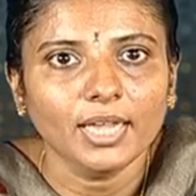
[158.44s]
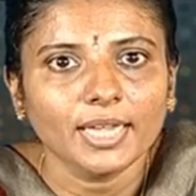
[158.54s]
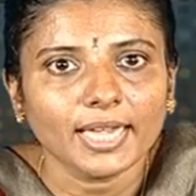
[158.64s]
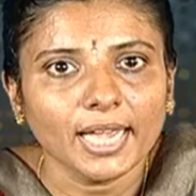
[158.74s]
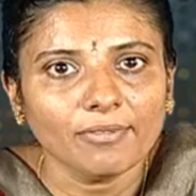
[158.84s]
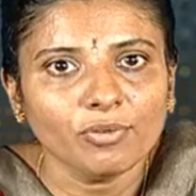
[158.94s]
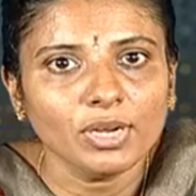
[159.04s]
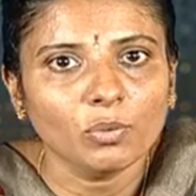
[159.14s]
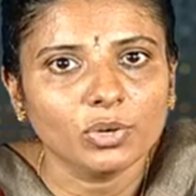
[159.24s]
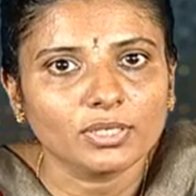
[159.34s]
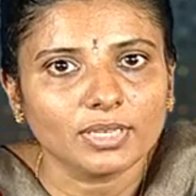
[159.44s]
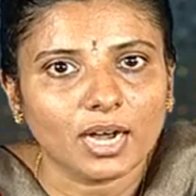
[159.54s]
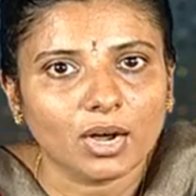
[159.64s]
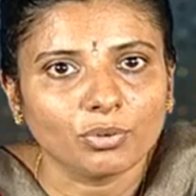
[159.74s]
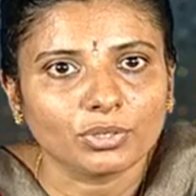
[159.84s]
Carefully worked
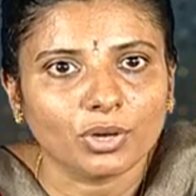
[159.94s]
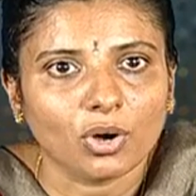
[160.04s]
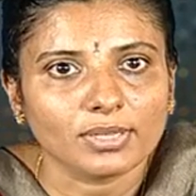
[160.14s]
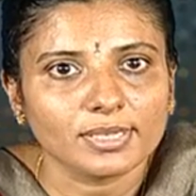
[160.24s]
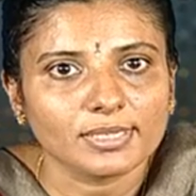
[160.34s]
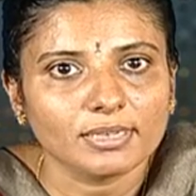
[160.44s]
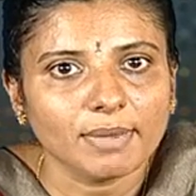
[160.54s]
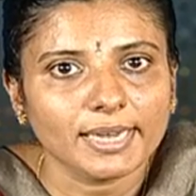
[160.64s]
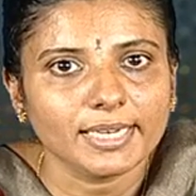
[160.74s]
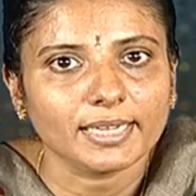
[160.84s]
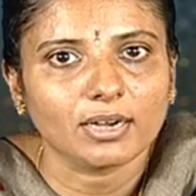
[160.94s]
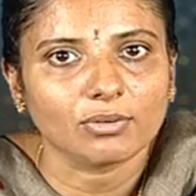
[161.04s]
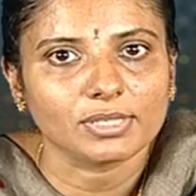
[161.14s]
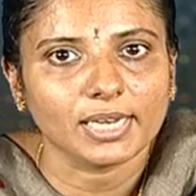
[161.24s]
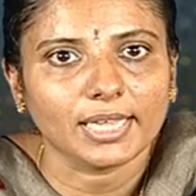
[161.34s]
out or systematic
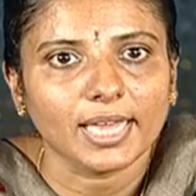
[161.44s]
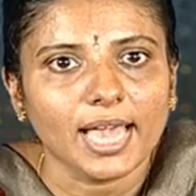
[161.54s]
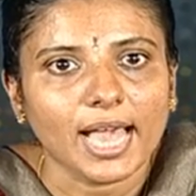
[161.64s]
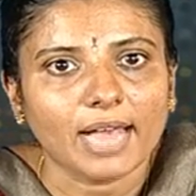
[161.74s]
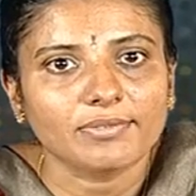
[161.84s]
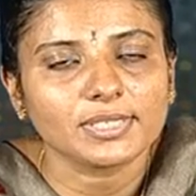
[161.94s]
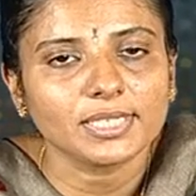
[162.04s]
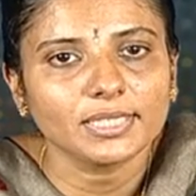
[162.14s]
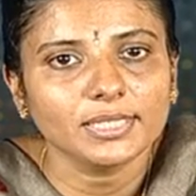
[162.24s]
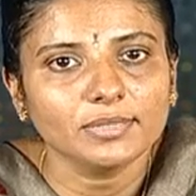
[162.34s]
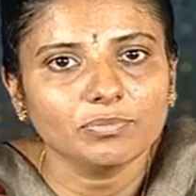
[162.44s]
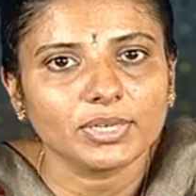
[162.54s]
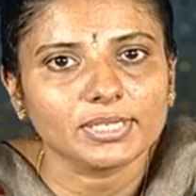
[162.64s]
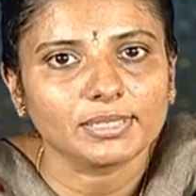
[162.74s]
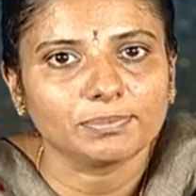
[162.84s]
counselling have certain
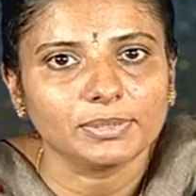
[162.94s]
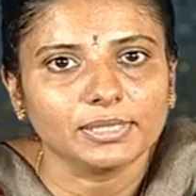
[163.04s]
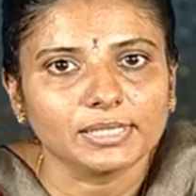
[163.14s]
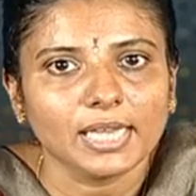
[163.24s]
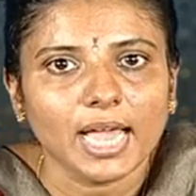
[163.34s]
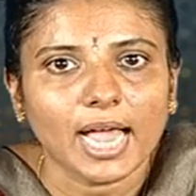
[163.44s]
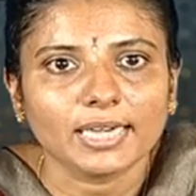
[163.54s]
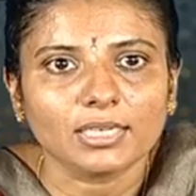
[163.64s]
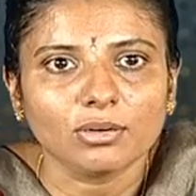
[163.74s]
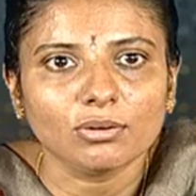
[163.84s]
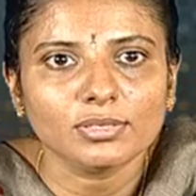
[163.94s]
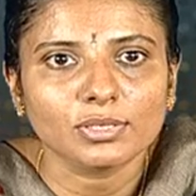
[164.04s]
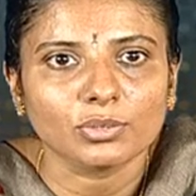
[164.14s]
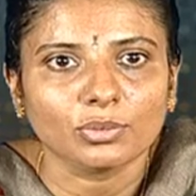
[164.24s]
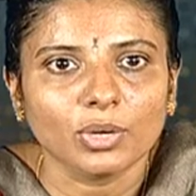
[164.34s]
principles and goals
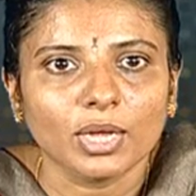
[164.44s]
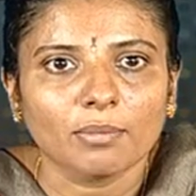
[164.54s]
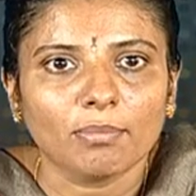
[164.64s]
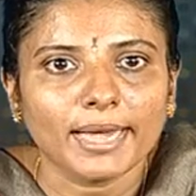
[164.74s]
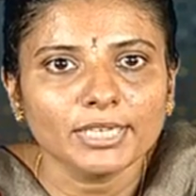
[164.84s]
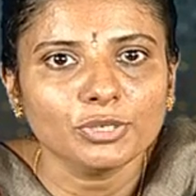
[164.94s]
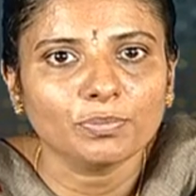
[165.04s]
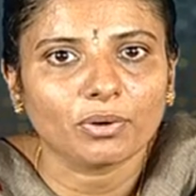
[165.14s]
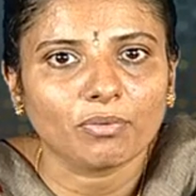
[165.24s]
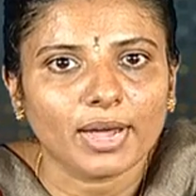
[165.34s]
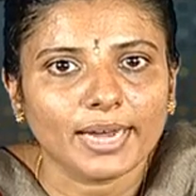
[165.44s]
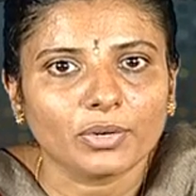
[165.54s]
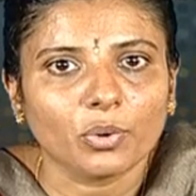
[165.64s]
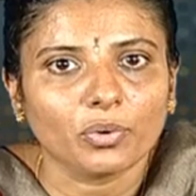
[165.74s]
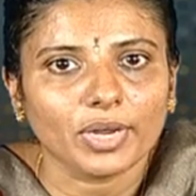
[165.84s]
to provide
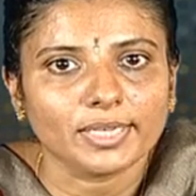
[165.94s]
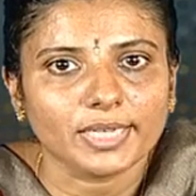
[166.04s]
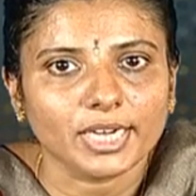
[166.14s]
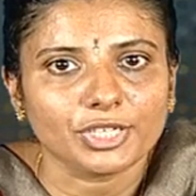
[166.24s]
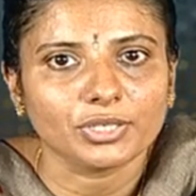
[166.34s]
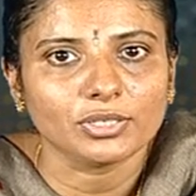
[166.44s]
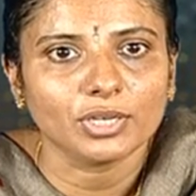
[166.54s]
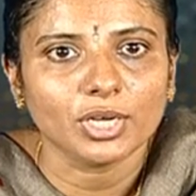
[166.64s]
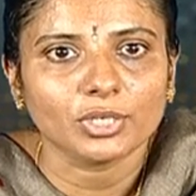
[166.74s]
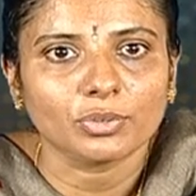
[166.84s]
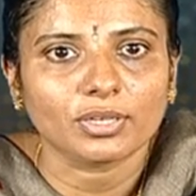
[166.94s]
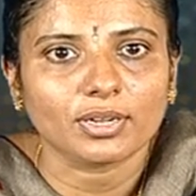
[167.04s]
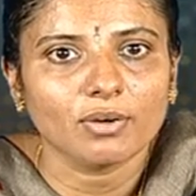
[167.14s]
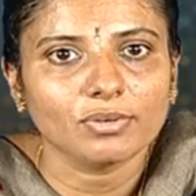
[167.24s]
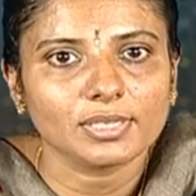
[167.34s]
orientation to the
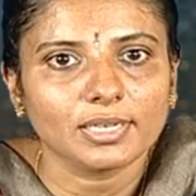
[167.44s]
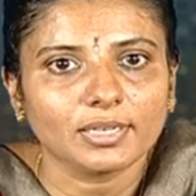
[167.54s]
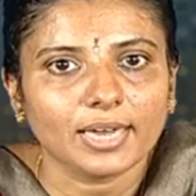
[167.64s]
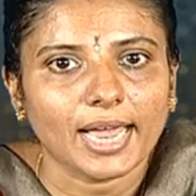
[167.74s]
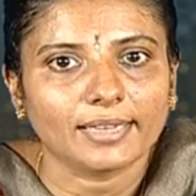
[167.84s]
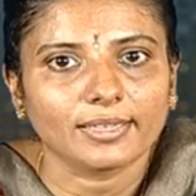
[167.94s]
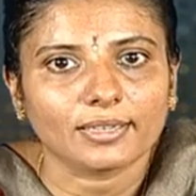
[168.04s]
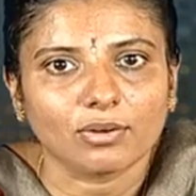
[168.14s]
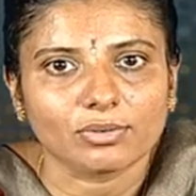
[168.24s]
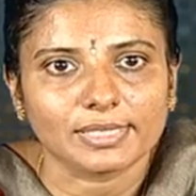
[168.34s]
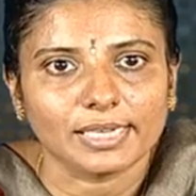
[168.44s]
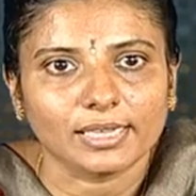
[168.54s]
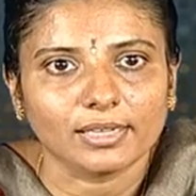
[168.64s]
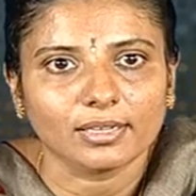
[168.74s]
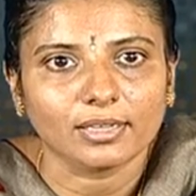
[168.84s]
counsellor and the
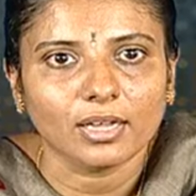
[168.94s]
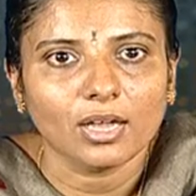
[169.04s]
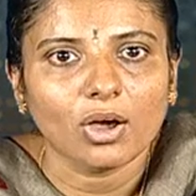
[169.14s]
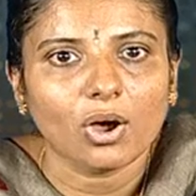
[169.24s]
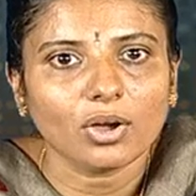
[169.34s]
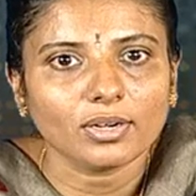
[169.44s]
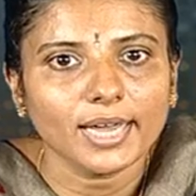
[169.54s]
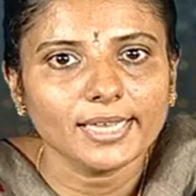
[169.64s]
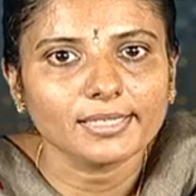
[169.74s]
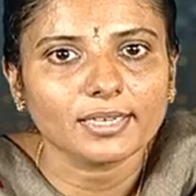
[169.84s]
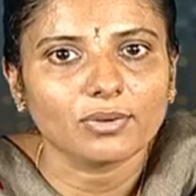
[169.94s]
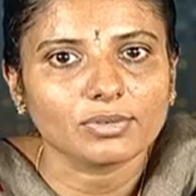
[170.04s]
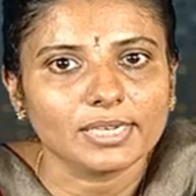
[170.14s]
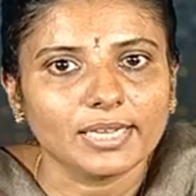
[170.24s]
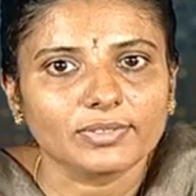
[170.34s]
counselee. Organized
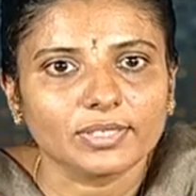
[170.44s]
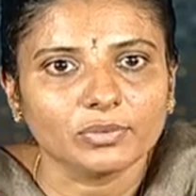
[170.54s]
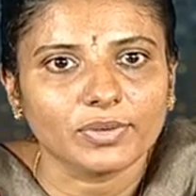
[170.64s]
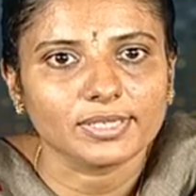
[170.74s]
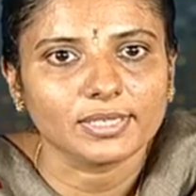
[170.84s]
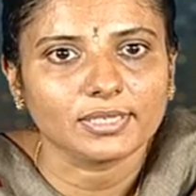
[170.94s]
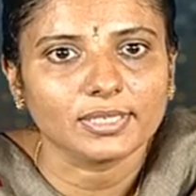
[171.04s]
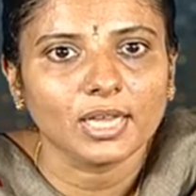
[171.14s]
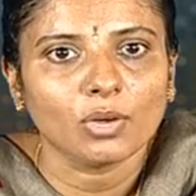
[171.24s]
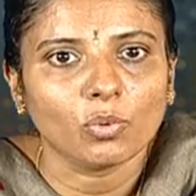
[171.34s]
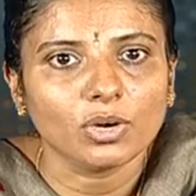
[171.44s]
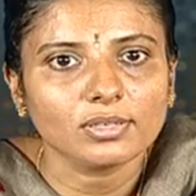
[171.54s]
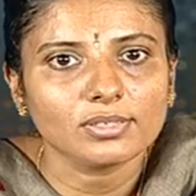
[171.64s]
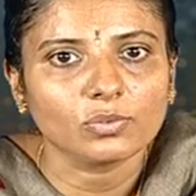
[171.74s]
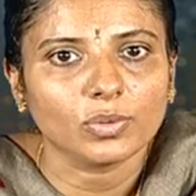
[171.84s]
counselling services
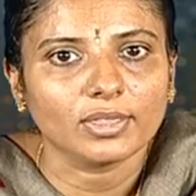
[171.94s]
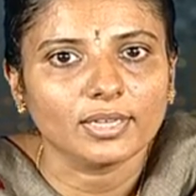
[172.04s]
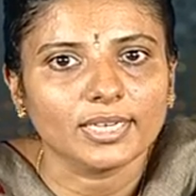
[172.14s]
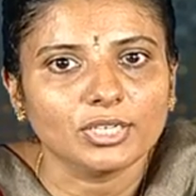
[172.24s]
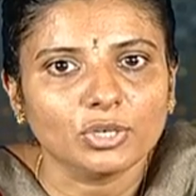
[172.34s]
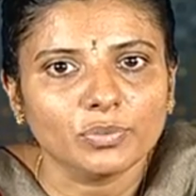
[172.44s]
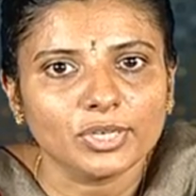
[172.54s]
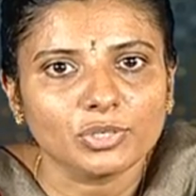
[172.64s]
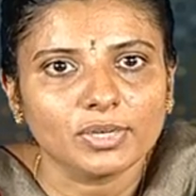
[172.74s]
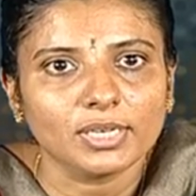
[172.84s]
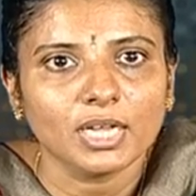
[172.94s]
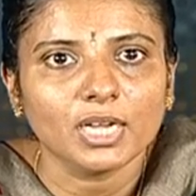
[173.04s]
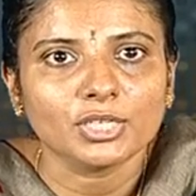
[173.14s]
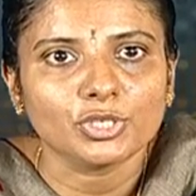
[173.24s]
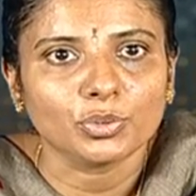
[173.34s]
works with the individual
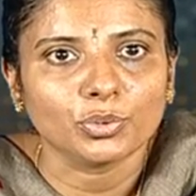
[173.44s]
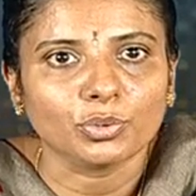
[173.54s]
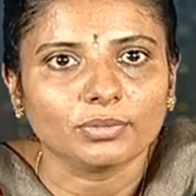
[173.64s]
to